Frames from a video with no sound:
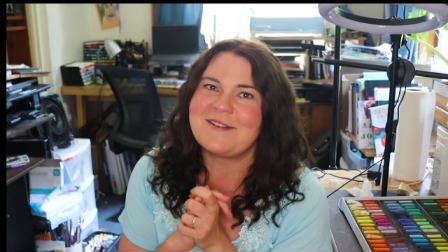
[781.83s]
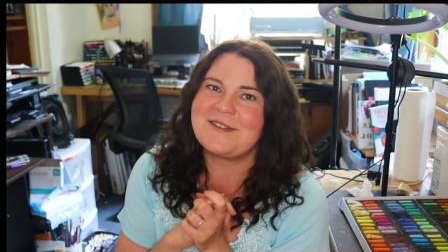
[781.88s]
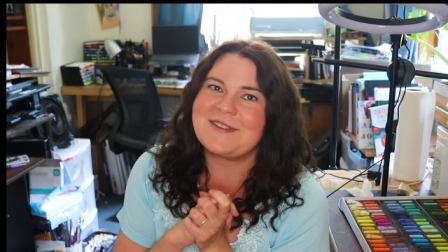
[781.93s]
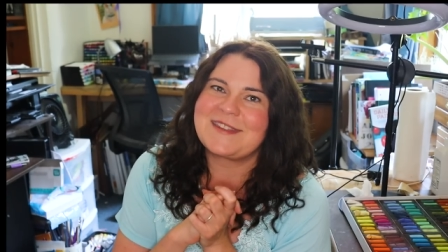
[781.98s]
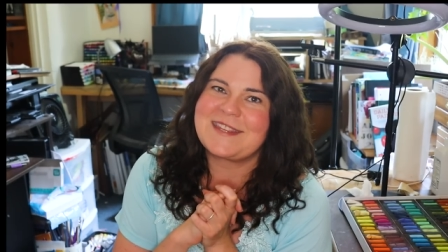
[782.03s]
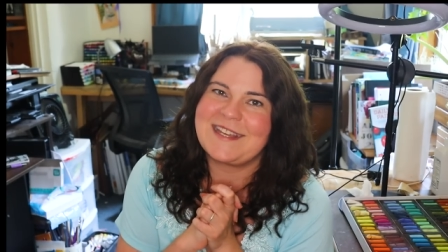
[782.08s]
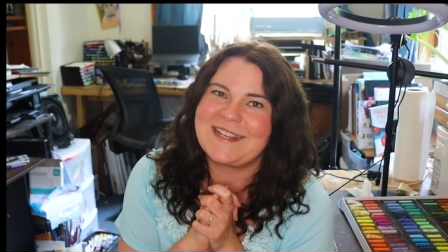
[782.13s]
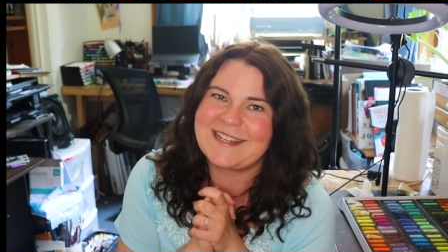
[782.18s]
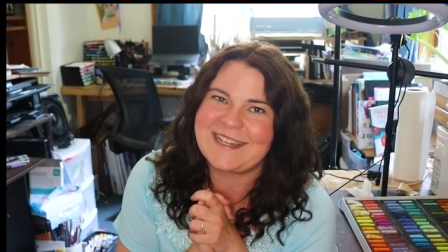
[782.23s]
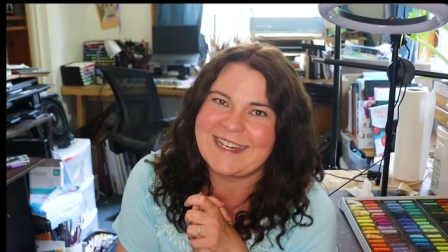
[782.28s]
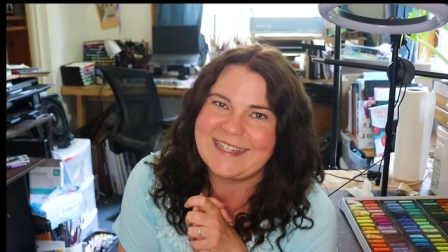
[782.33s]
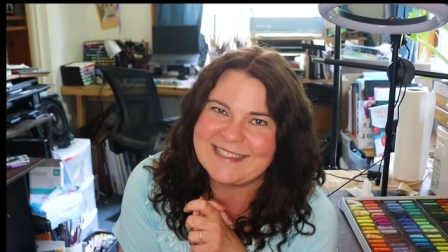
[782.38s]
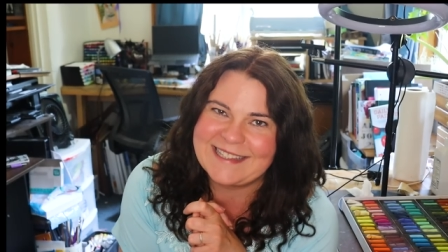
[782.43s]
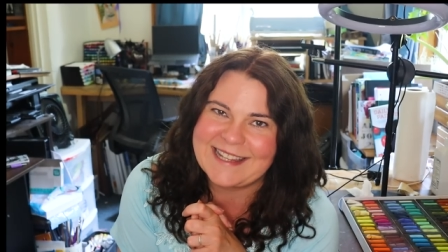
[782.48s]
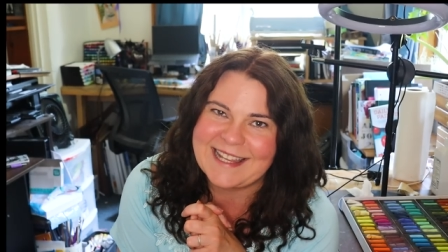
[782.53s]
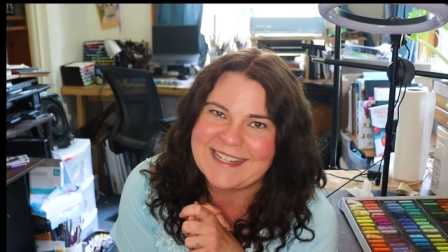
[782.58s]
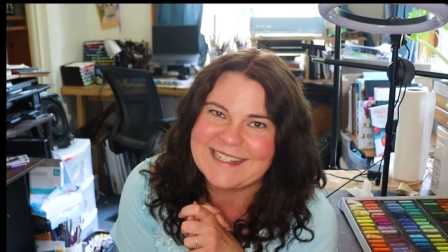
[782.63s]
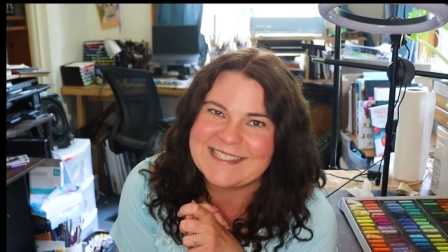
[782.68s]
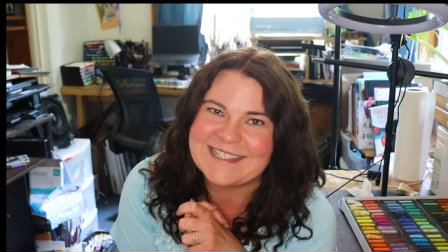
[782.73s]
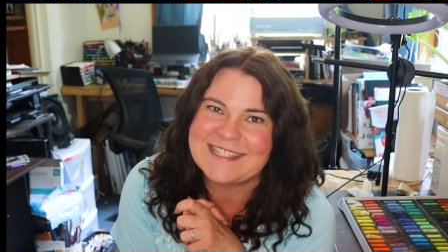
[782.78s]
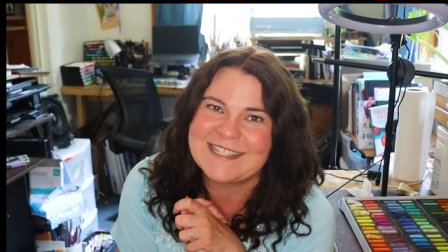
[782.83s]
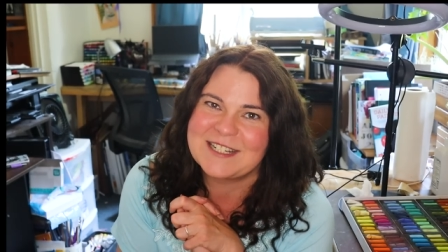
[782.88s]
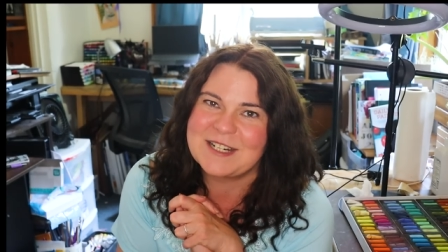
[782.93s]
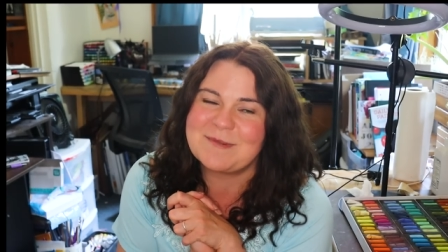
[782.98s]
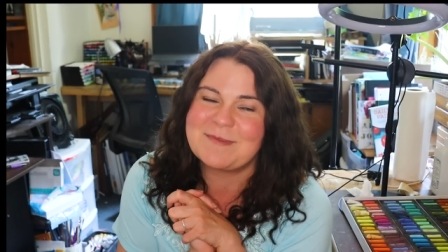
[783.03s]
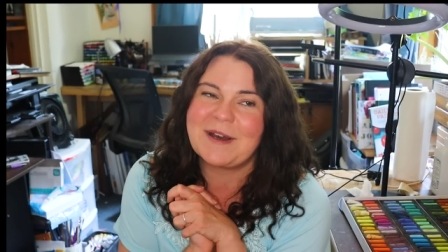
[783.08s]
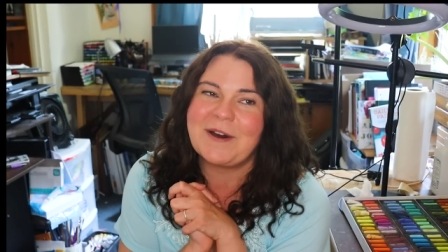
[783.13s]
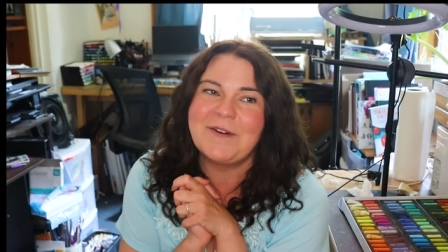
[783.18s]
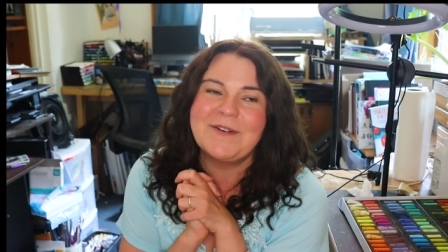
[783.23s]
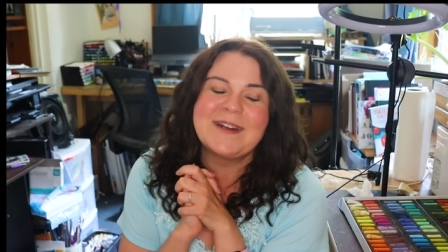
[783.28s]
you think I'd like to hear
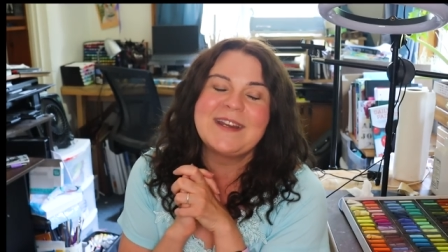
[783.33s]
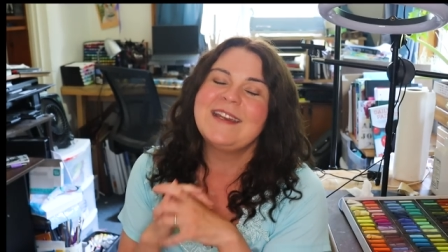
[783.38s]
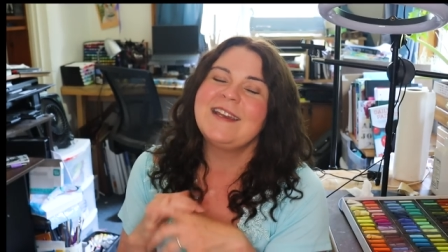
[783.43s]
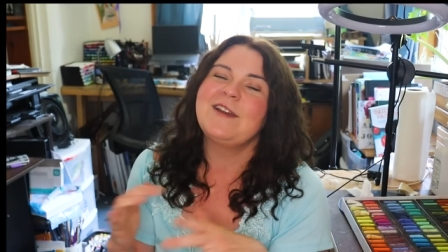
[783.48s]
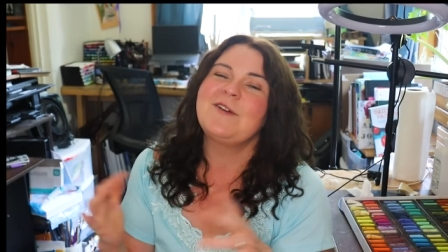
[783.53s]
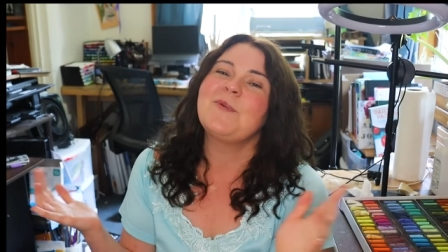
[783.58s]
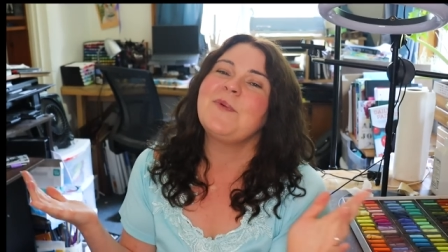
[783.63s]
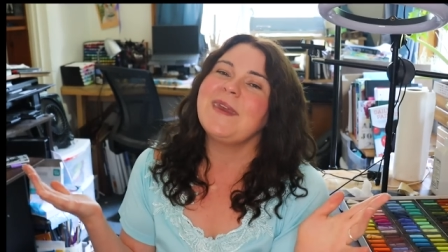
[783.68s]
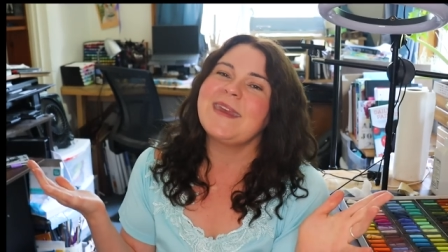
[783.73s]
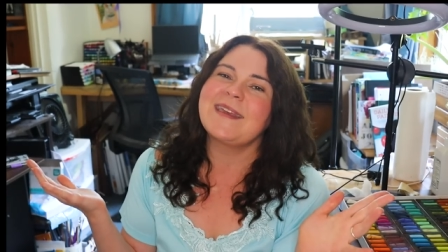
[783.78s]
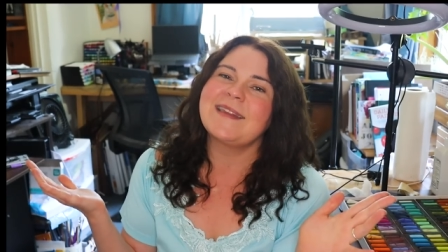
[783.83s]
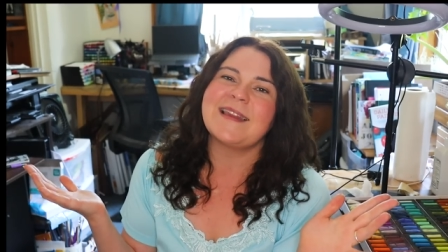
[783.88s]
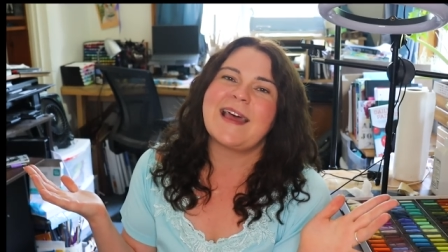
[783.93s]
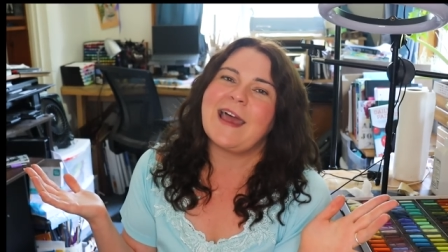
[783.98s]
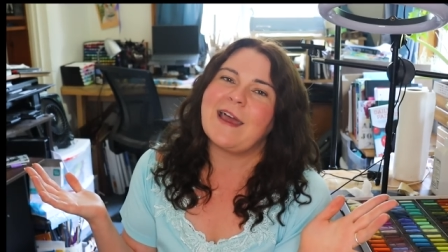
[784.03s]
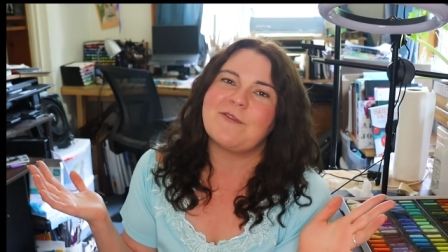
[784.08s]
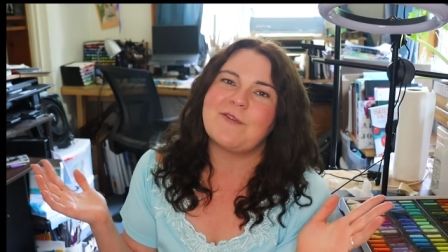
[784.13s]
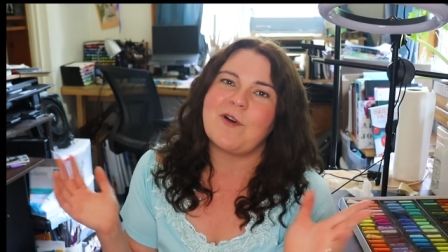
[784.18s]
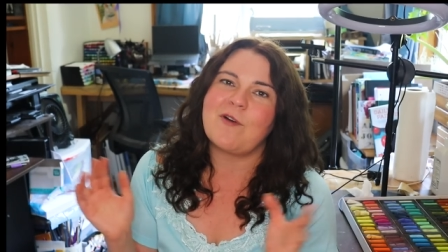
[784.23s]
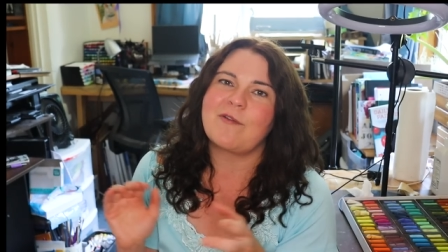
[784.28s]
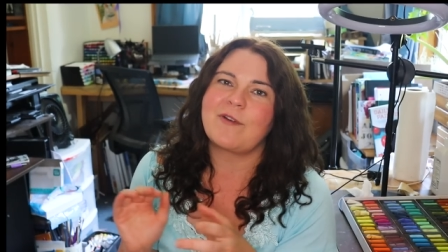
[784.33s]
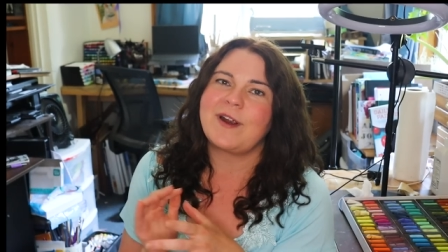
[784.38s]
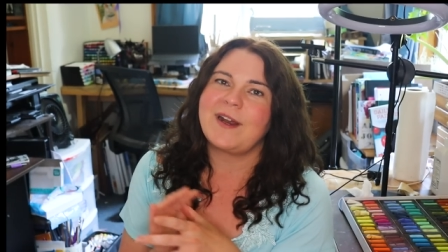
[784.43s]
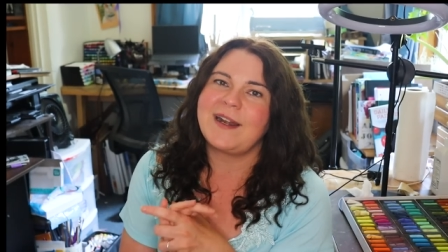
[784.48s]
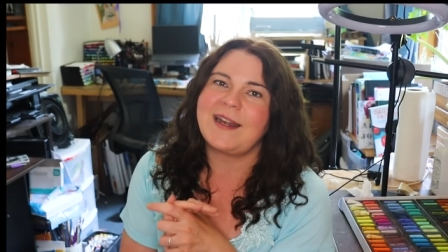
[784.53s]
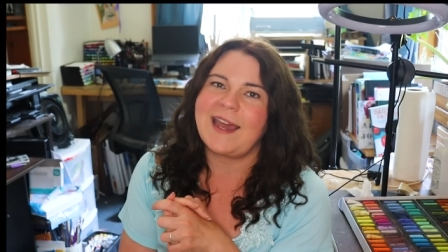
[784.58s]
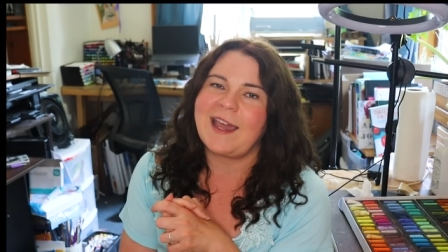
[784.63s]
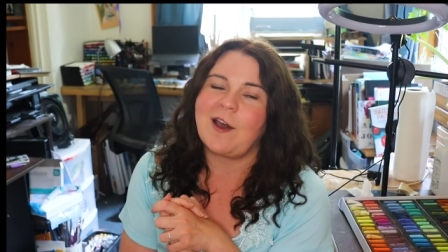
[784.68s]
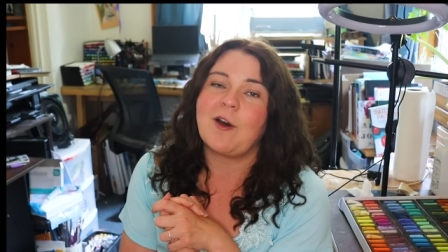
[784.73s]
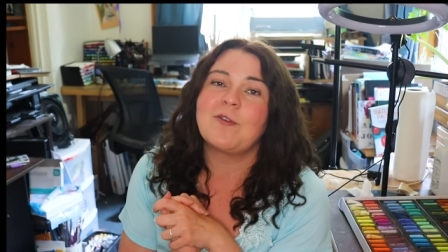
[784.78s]
about. We can laugh over
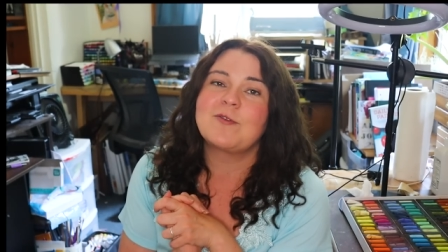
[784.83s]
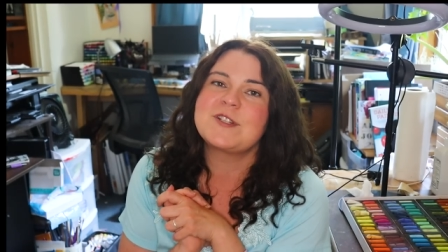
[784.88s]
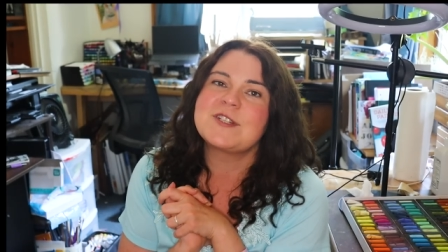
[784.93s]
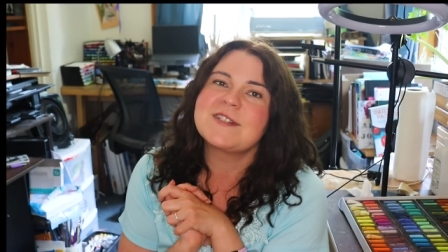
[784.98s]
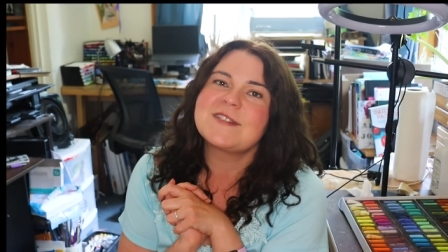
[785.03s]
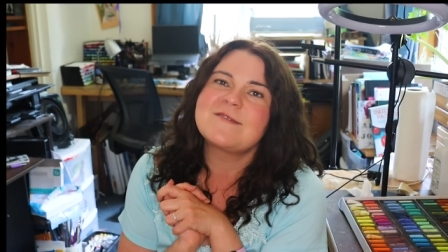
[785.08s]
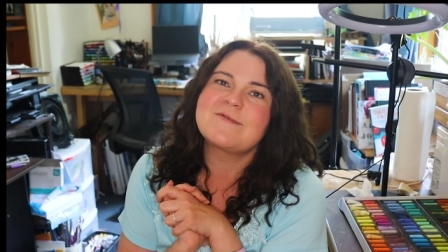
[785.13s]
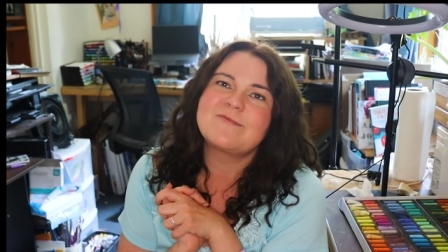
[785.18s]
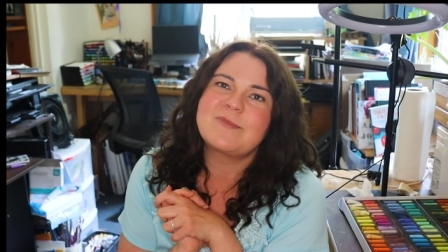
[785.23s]
it now. Just